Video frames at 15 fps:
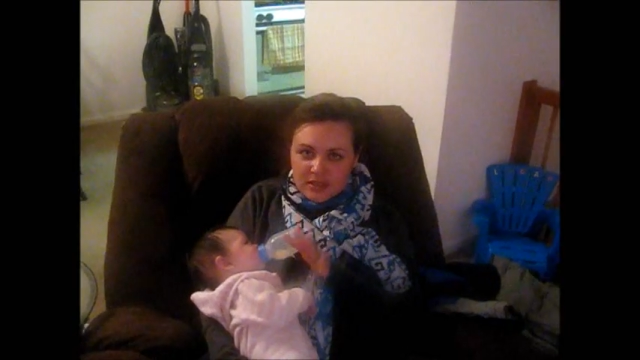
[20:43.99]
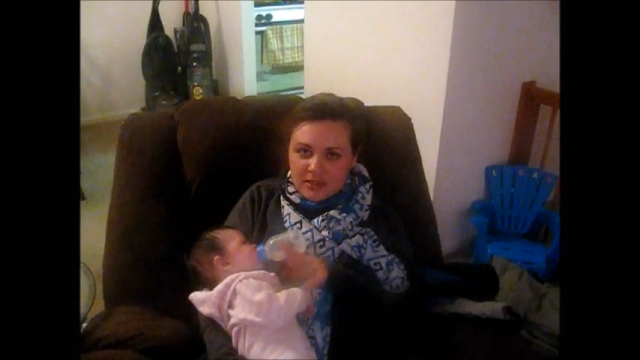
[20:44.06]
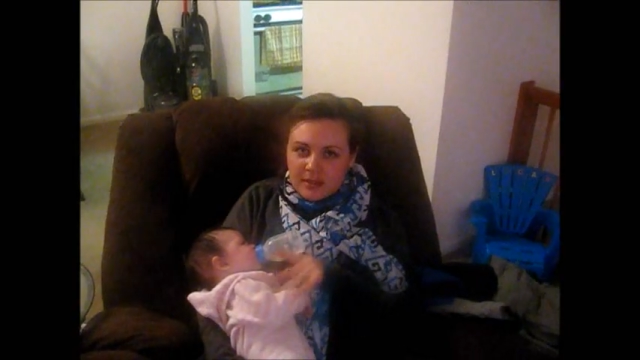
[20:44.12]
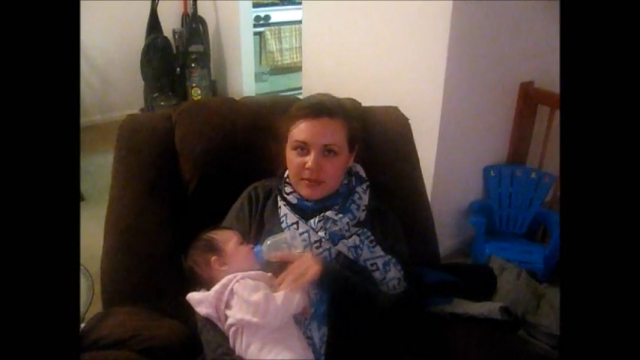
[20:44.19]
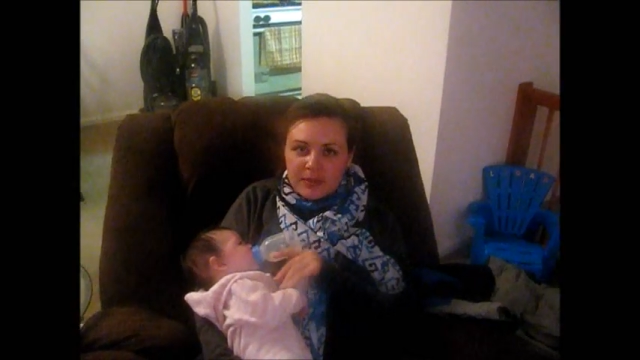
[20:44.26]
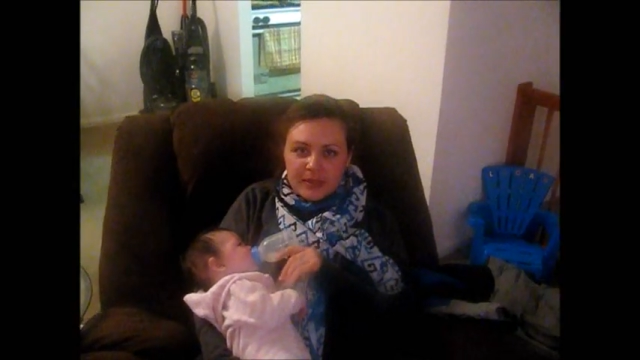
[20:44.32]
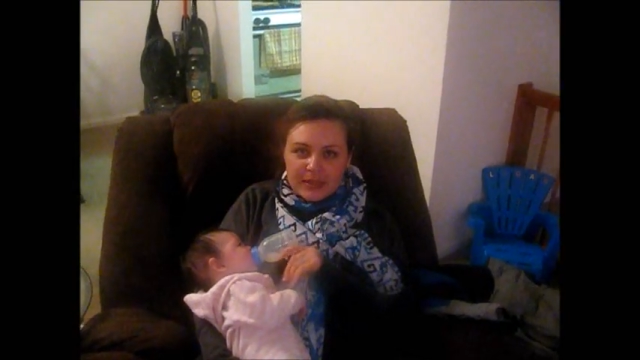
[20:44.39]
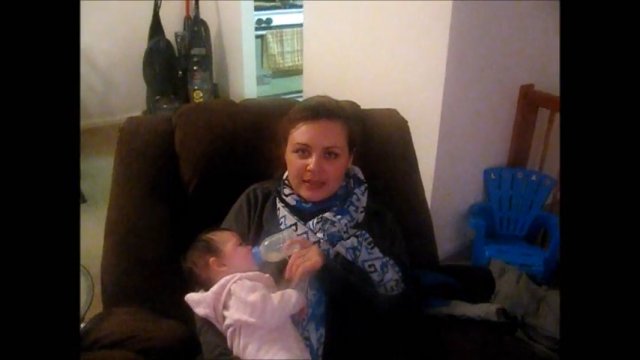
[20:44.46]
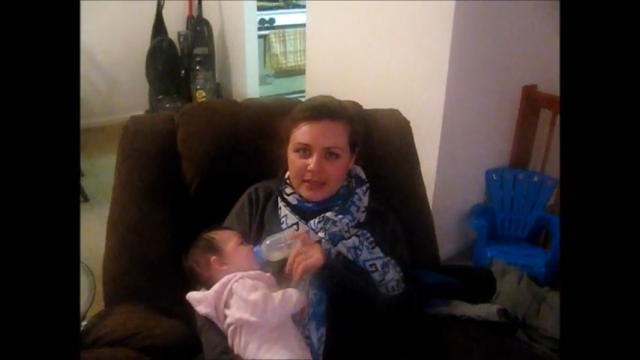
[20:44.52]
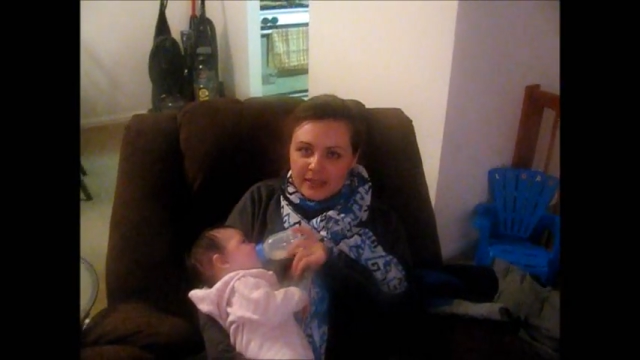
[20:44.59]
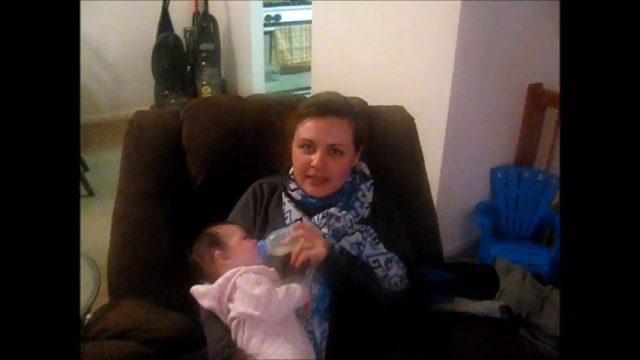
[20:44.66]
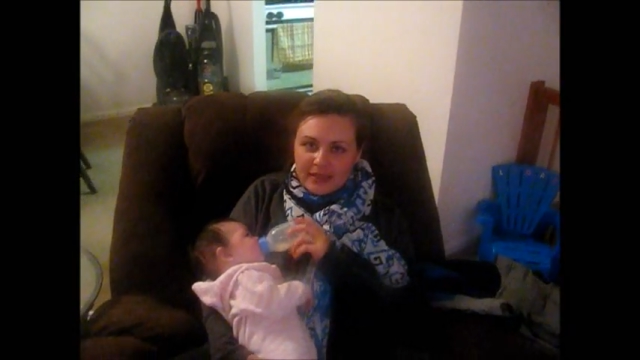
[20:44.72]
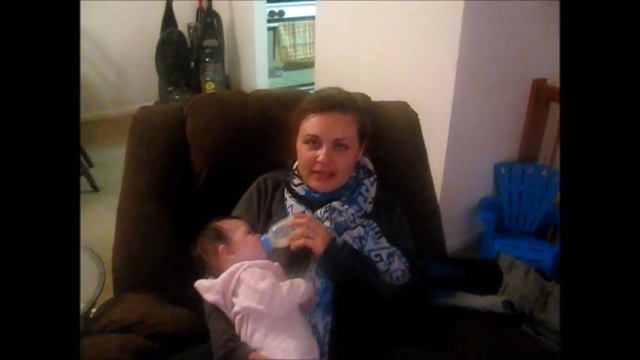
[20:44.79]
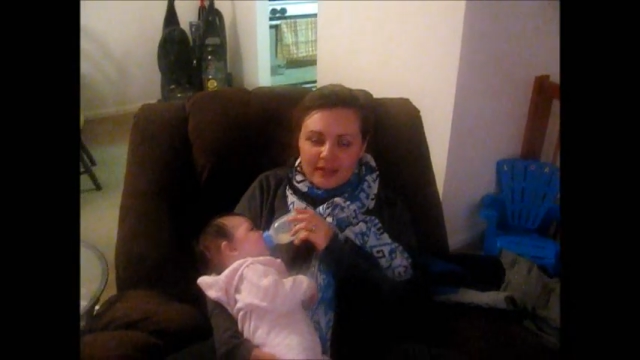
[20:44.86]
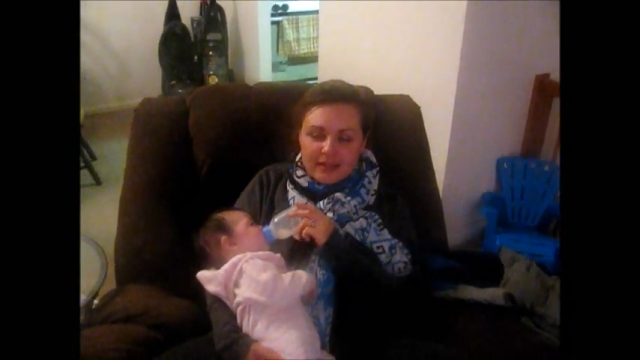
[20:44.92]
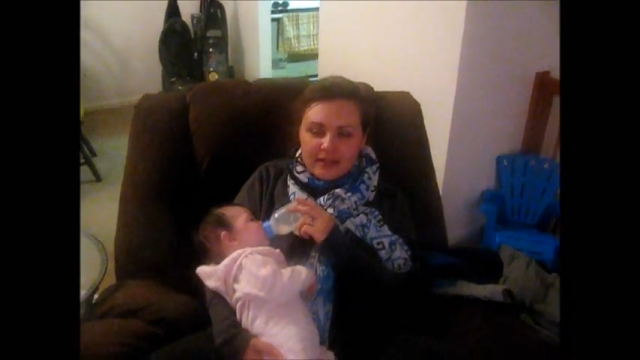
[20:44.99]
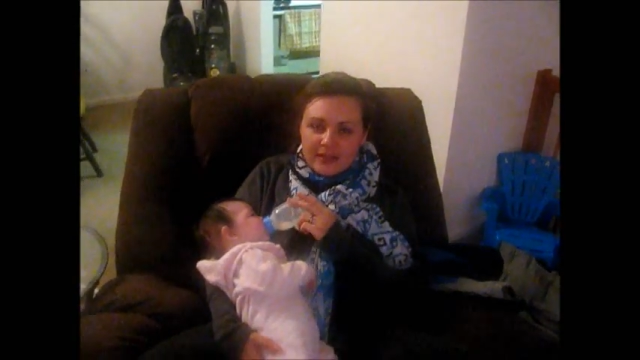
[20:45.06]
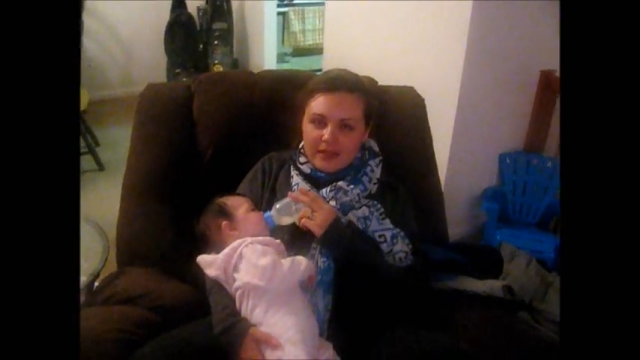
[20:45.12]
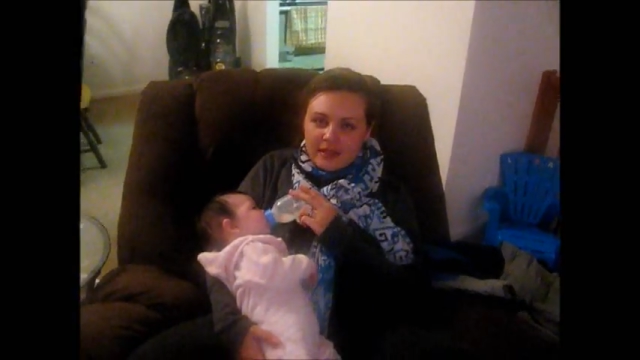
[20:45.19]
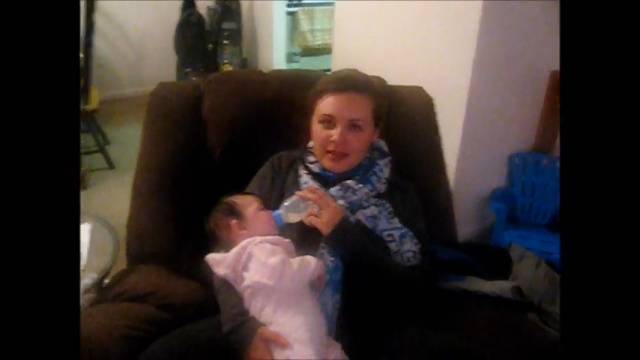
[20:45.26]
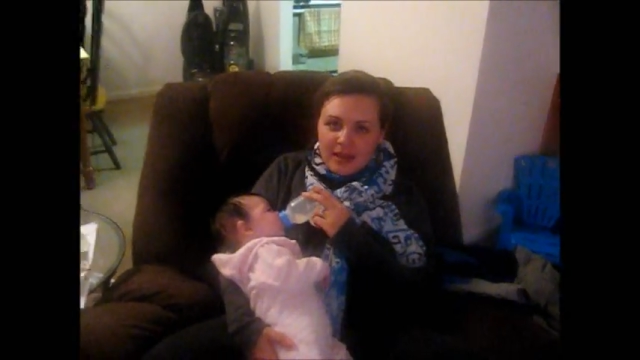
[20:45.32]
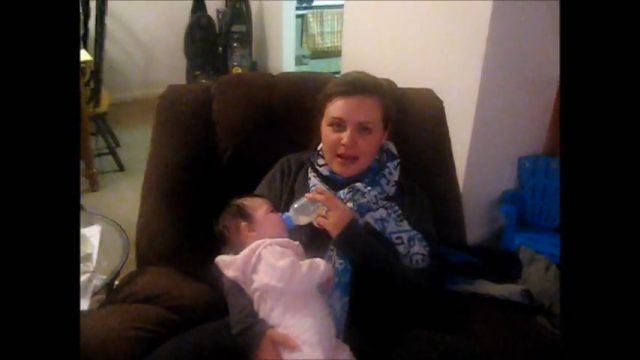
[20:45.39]
completely
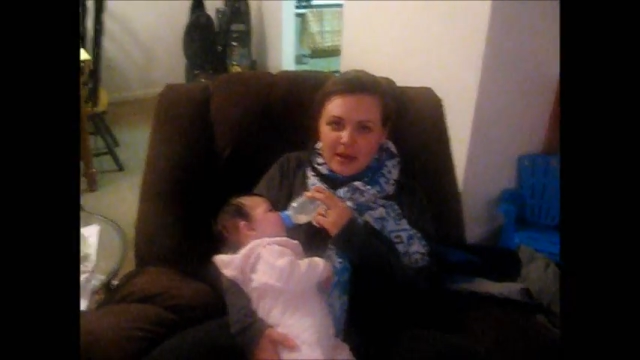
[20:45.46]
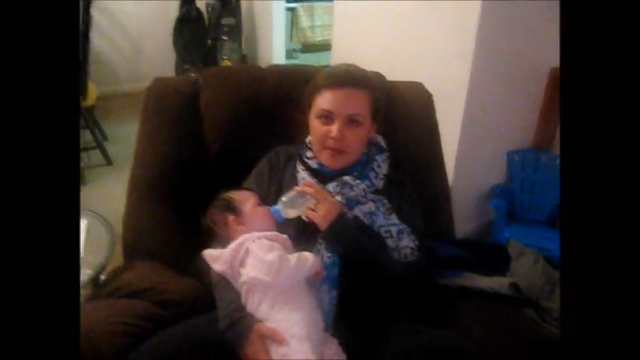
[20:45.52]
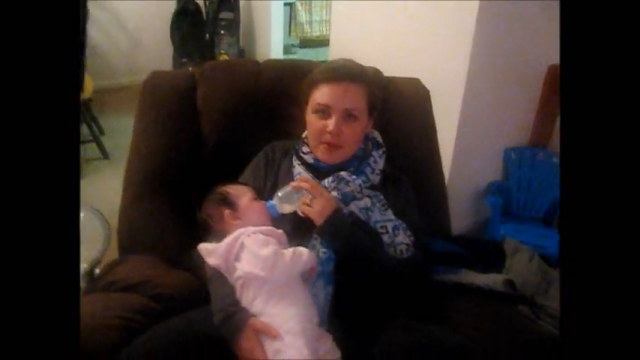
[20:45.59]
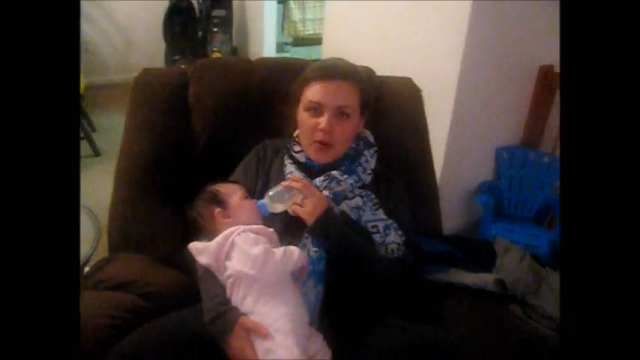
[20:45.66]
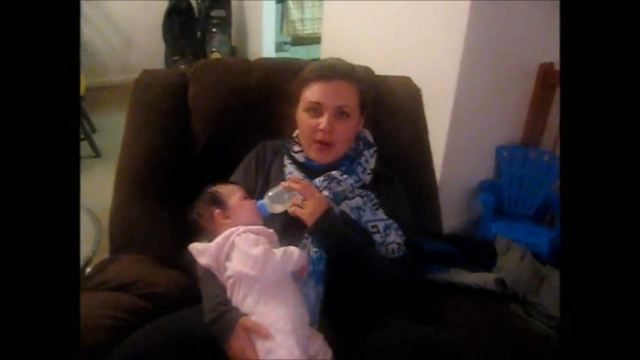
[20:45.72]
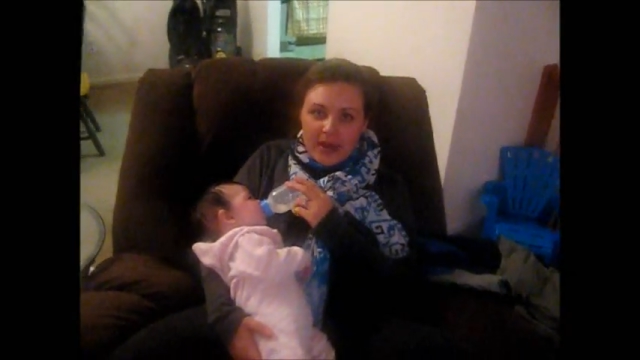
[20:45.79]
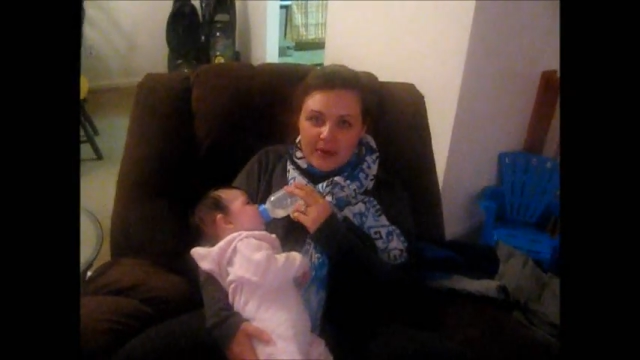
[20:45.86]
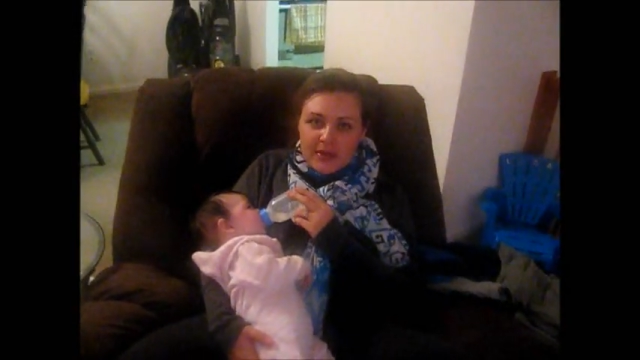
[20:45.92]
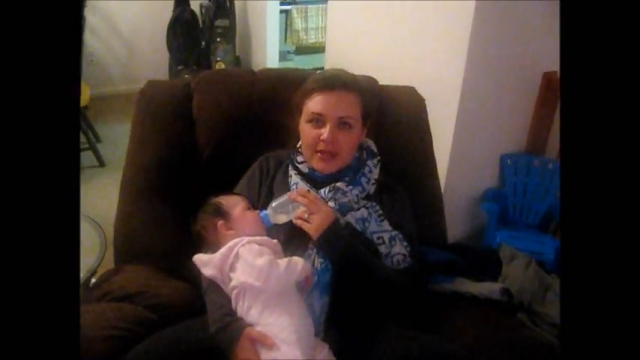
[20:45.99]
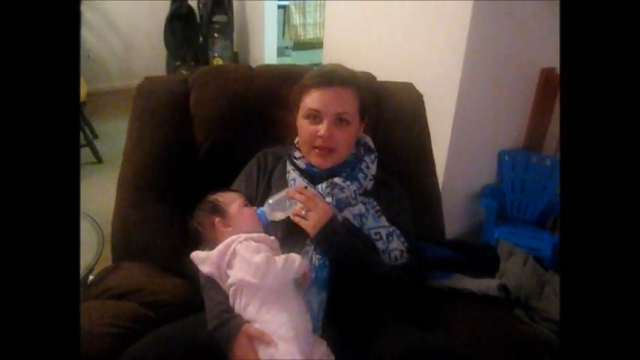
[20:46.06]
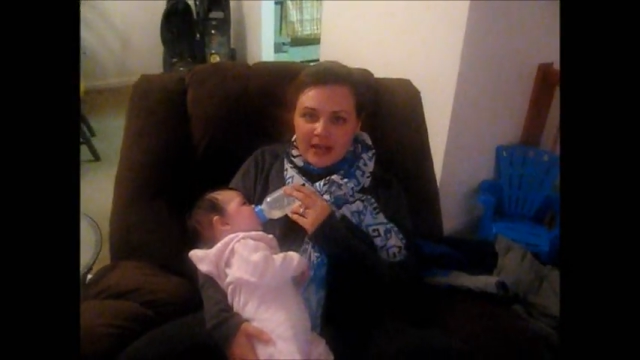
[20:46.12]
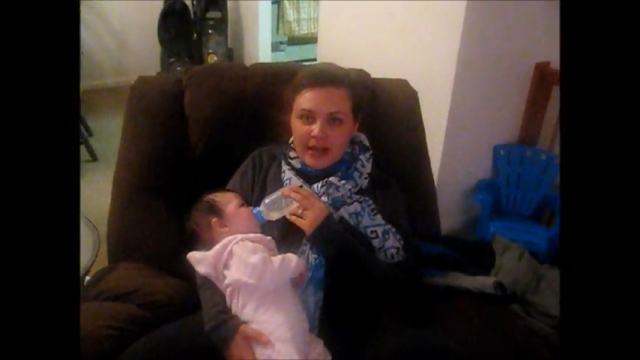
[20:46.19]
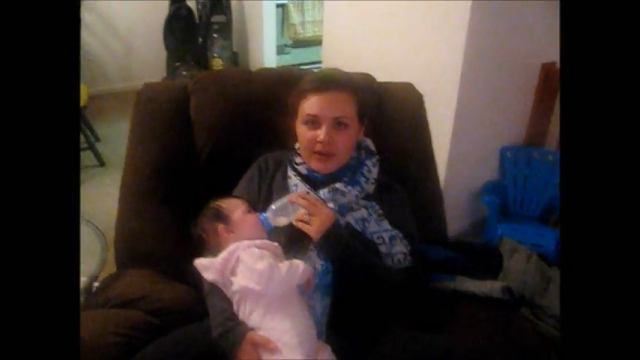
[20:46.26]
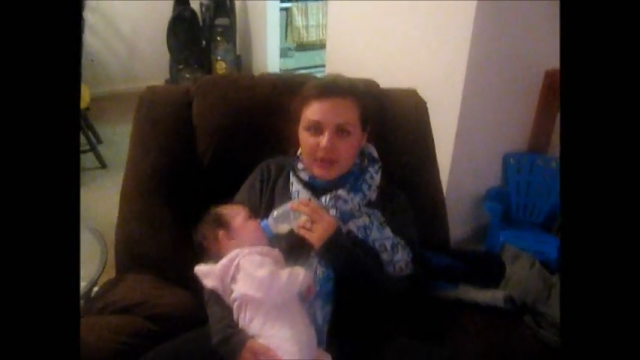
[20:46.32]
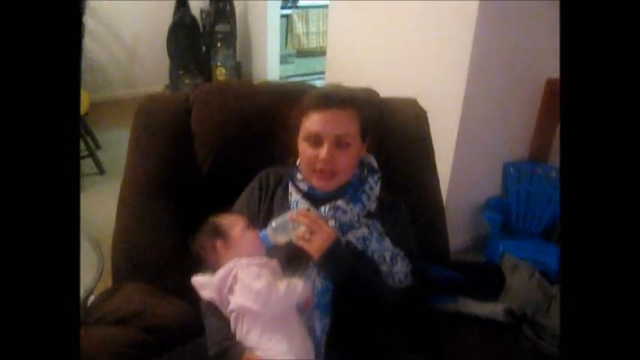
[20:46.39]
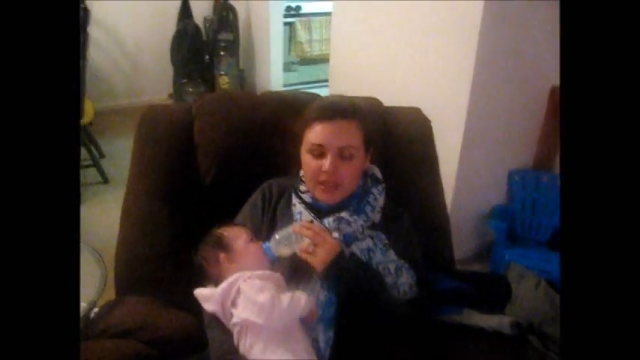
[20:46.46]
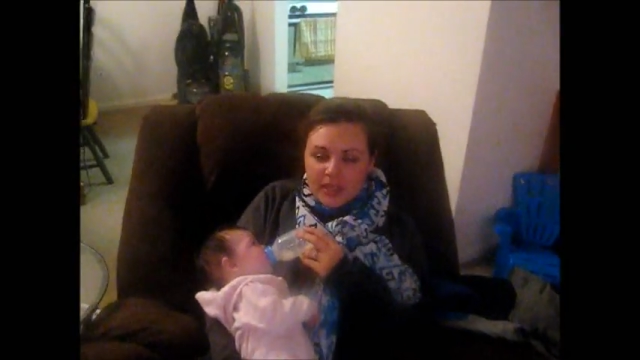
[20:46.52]
okay with it now.